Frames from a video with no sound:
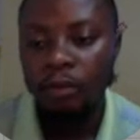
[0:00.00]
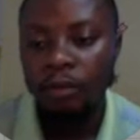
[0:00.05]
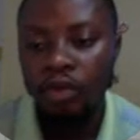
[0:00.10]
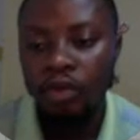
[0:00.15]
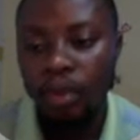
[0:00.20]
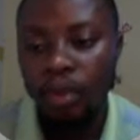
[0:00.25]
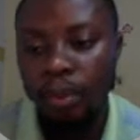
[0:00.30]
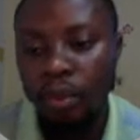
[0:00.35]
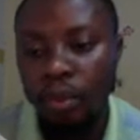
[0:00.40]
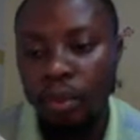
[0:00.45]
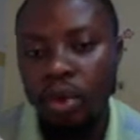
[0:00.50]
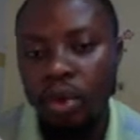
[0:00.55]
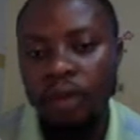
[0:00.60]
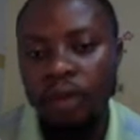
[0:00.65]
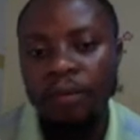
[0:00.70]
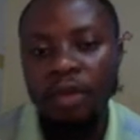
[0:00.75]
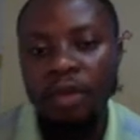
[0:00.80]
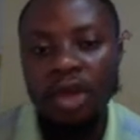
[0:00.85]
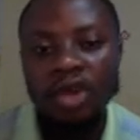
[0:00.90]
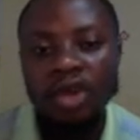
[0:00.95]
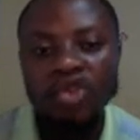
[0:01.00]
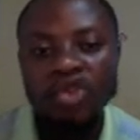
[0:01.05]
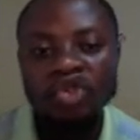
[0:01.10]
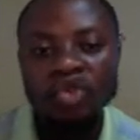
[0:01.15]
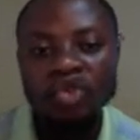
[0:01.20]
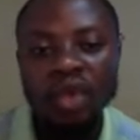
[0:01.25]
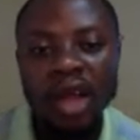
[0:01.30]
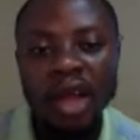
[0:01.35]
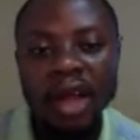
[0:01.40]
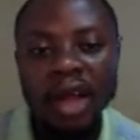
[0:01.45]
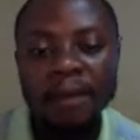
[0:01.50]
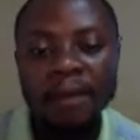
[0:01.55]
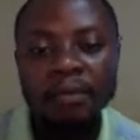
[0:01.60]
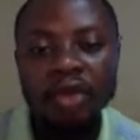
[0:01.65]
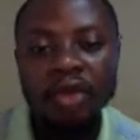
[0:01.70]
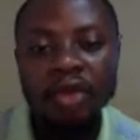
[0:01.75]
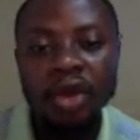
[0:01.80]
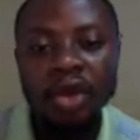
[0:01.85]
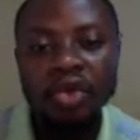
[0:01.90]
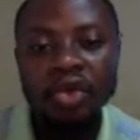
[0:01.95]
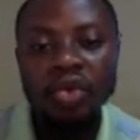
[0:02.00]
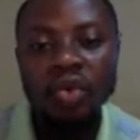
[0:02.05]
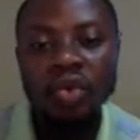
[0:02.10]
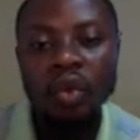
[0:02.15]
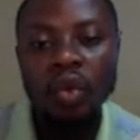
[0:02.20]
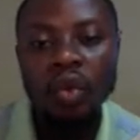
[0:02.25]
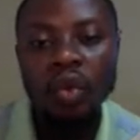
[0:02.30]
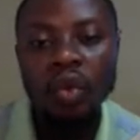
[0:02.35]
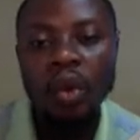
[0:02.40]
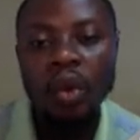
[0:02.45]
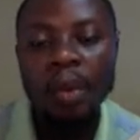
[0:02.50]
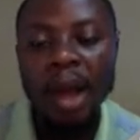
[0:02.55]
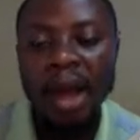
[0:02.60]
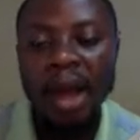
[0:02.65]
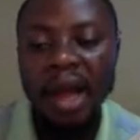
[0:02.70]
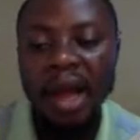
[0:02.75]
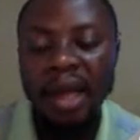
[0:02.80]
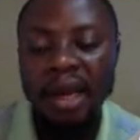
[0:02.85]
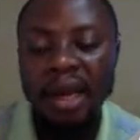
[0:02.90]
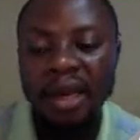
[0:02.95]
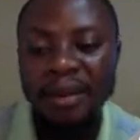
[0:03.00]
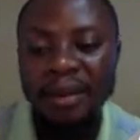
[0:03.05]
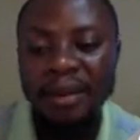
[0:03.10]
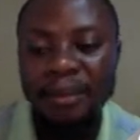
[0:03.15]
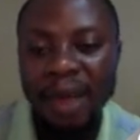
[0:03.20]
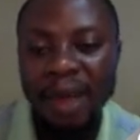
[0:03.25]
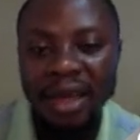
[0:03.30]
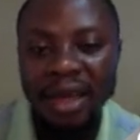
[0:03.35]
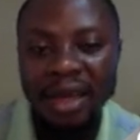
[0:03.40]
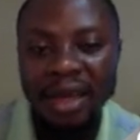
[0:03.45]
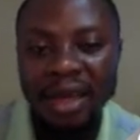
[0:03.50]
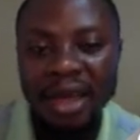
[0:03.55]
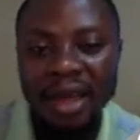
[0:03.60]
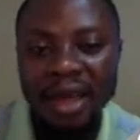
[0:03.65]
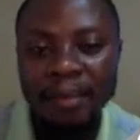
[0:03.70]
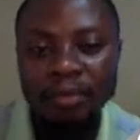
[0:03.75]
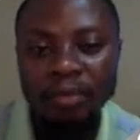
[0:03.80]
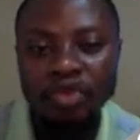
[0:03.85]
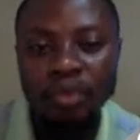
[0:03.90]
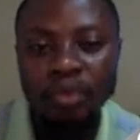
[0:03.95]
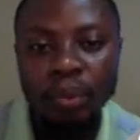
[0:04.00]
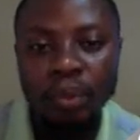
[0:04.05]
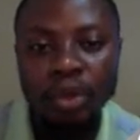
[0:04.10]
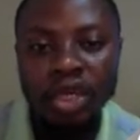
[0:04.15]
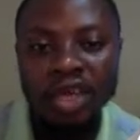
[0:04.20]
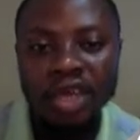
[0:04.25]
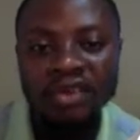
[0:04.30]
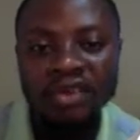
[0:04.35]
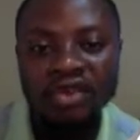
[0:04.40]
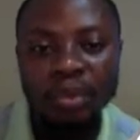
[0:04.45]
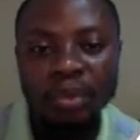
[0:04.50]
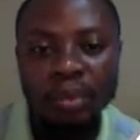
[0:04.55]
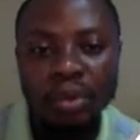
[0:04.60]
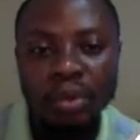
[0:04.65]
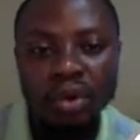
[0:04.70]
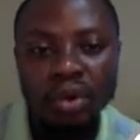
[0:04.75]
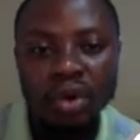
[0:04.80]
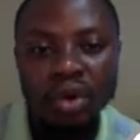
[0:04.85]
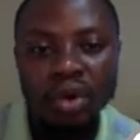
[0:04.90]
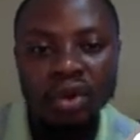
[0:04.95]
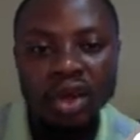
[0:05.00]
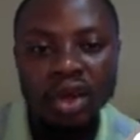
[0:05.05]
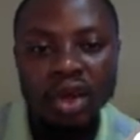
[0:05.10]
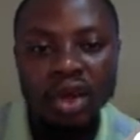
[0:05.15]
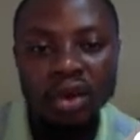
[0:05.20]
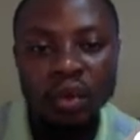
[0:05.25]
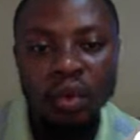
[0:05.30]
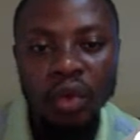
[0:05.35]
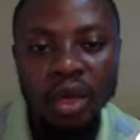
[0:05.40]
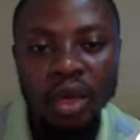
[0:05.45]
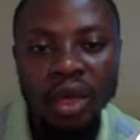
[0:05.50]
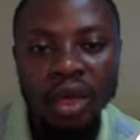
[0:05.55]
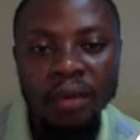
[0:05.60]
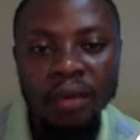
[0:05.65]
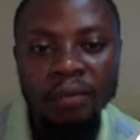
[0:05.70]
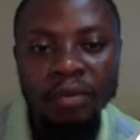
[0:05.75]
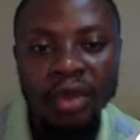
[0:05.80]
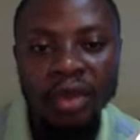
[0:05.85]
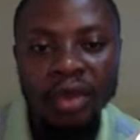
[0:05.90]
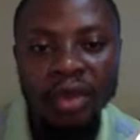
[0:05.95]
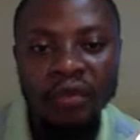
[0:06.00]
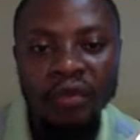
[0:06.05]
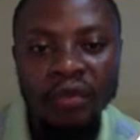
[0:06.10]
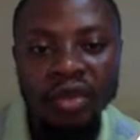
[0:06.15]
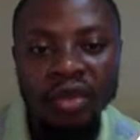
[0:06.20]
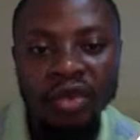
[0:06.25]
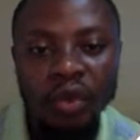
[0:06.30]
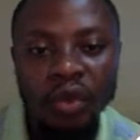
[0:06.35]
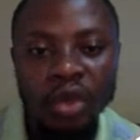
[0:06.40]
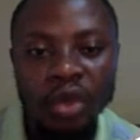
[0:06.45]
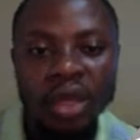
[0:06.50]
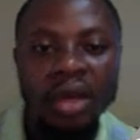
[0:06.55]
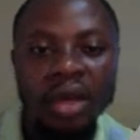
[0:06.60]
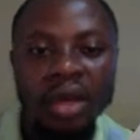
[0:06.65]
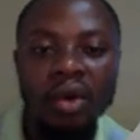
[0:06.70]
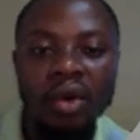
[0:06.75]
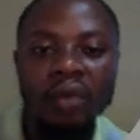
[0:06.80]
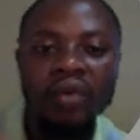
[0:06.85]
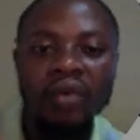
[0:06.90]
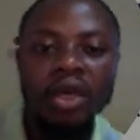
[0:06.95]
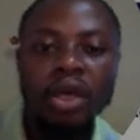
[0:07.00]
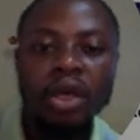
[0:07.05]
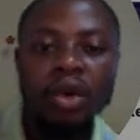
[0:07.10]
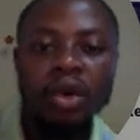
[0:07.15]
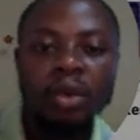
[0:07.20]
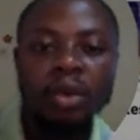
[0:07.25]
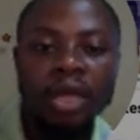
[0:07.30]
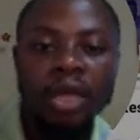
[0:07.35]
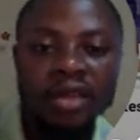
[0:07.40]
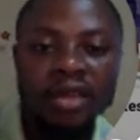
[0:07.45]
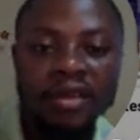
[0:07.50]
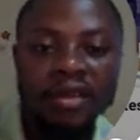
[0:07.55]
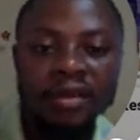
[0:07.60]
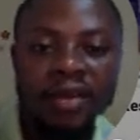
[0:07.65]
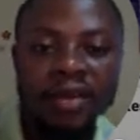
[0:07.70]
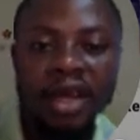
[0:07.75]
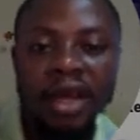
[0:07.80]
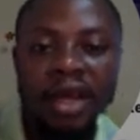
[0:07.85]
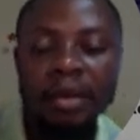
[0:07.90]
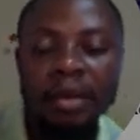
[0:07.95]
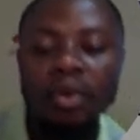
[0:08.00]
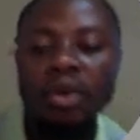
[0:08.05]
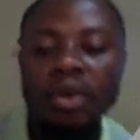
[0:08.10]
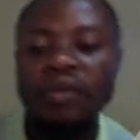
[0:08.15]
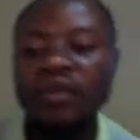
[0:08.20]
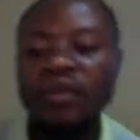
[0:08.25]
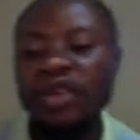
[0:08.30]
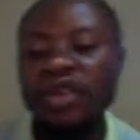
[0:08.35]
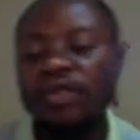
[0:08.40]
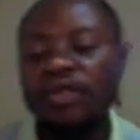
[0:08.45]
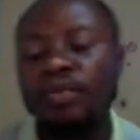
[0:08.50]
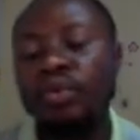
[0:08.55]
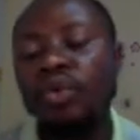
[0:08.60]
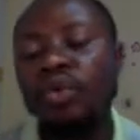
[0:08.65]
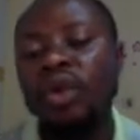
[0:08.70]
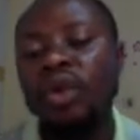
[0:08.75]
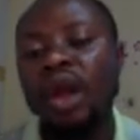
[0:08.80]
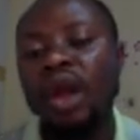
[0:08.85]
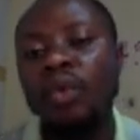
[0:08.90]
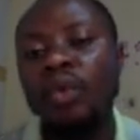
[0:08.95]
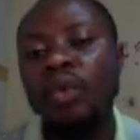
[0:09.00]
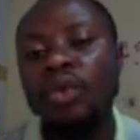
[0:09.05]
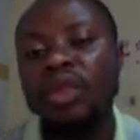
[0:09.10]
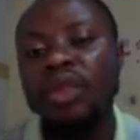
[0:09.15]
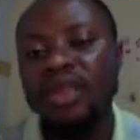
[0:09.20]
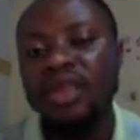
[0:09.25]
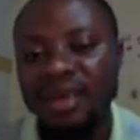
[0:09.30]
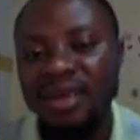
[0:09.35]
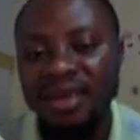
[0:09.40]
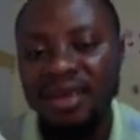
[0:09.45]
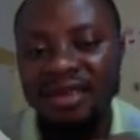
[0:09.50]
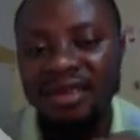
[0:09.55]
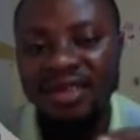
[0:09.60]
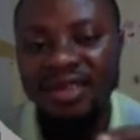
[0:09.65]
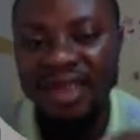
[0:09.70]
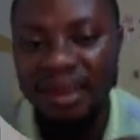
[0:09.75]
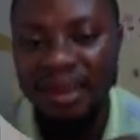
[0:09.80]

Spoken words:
your product, so that you go back and remind them to purchase your product with the video, with the conversion objective. Because Facebook now will take this